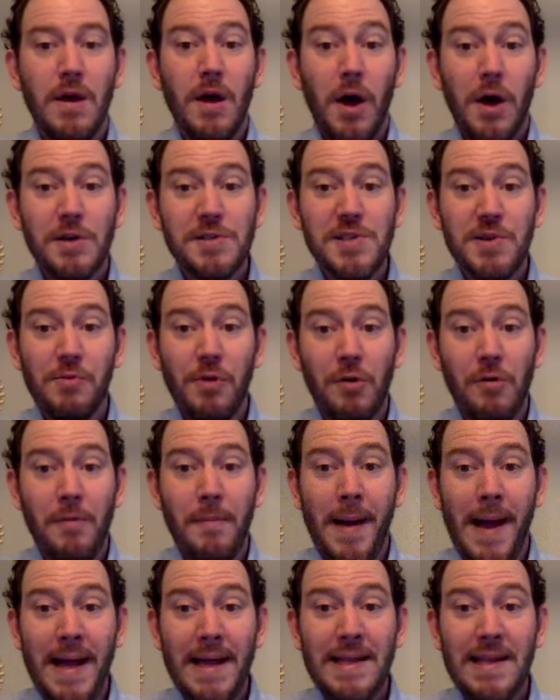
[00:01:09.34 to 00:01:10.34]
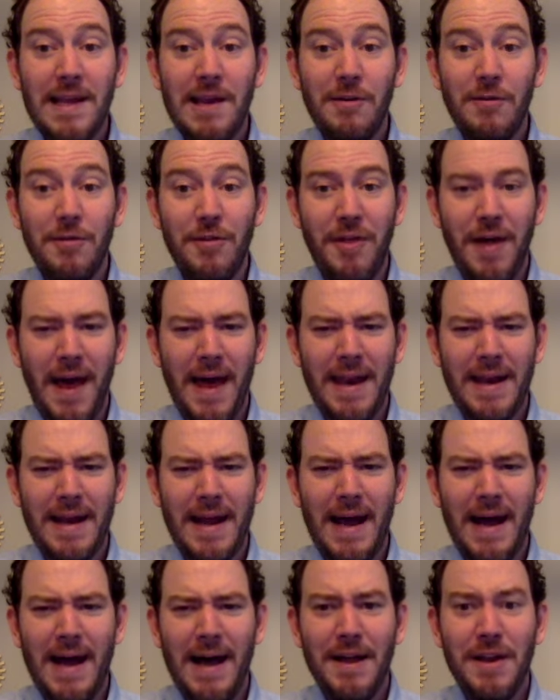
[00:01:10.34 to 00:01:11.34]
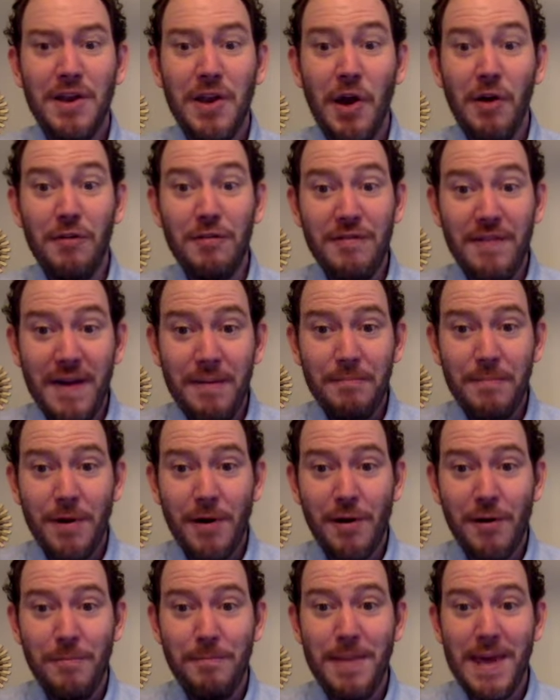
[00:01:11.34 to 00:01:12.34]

Also want to remind you that November